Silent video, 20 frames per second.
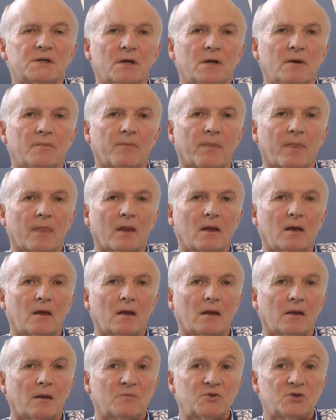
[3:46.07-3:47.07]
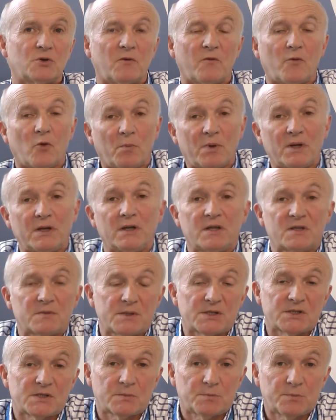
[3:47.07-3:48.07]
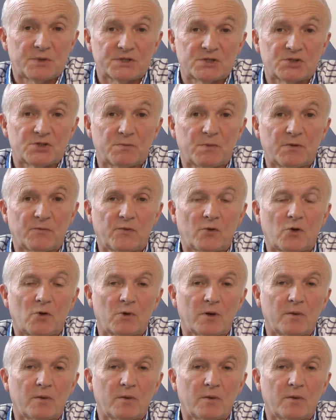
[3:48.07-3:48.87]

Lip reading: and I'm sure we've all been in this position before,